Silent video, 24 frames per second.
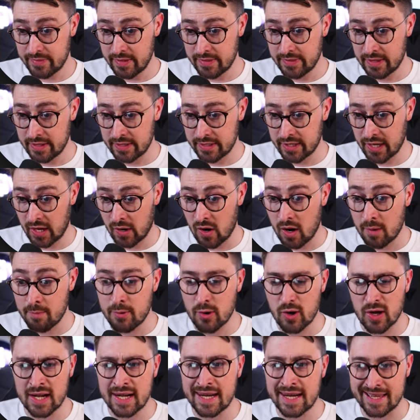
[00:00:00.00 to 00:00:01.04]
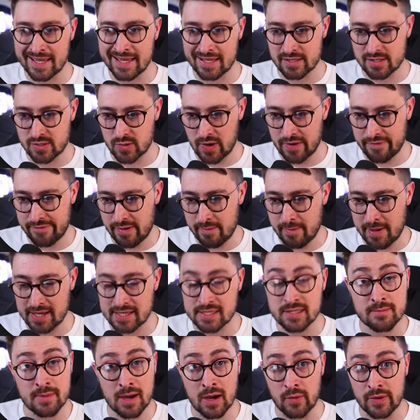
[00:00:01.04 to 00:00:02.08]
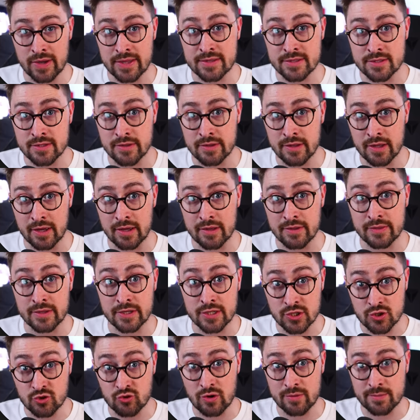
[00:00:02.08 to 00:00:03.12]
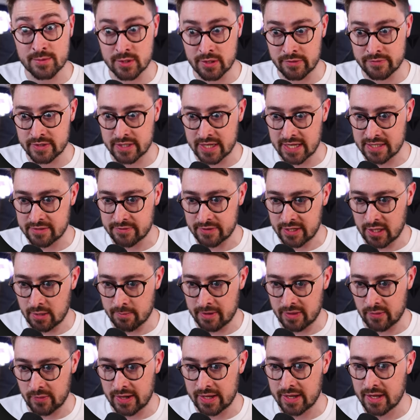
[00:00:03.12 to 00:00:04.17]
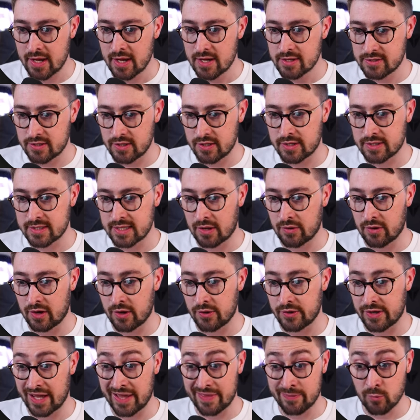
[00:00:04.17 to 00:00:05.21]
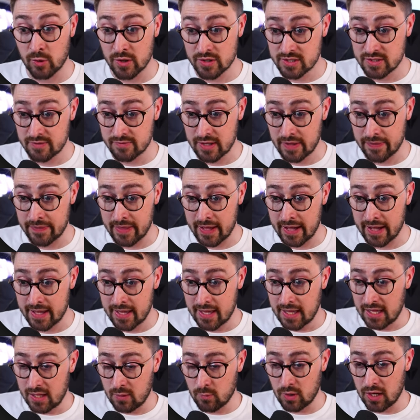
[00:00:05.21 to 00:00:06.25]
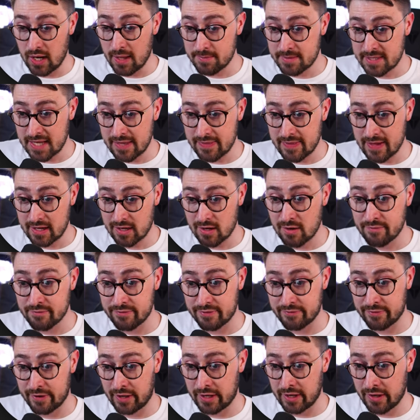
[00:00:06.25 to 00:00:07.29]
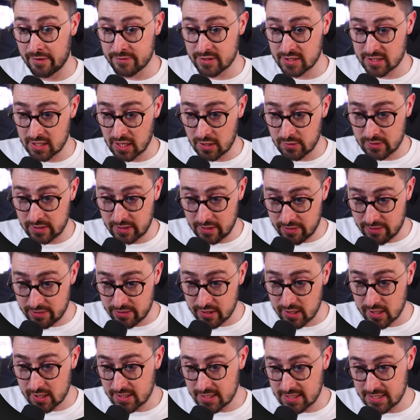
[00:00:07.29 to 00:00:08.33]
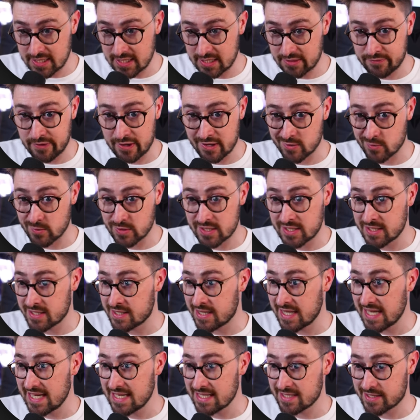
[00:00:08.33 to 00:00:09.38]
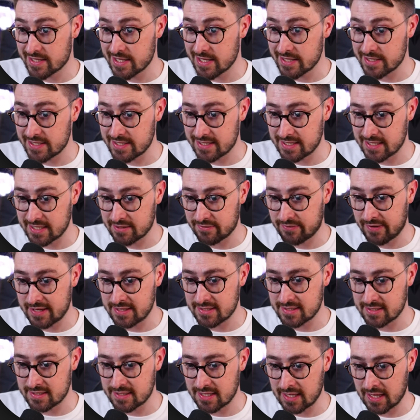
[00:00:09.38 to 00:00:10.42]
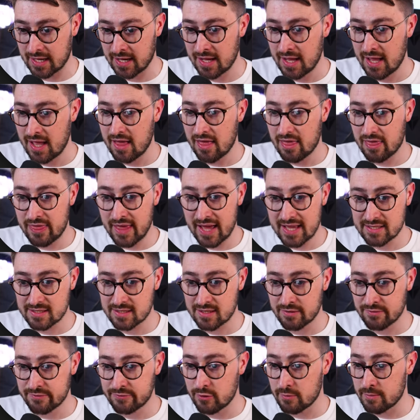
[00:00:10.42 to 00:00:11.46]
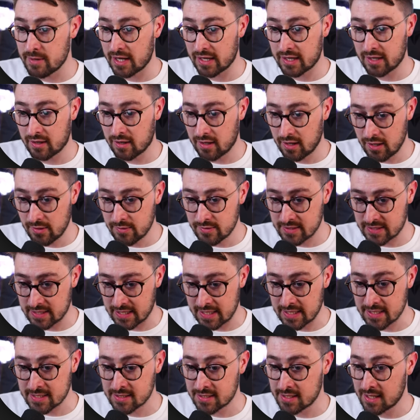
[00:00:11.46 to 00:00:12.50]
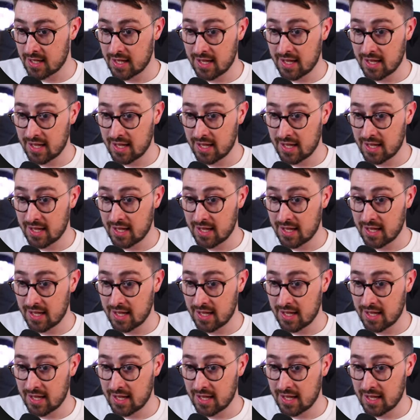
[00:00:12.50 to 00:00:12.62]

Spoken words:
There you go. I'll put a link to FMXML into the description of today's video, by the way, so you can download it. And once you've done that, it will update that config file, and I've just loaded in 36 files, which is these 36 faces here. That's done for me. I can close this.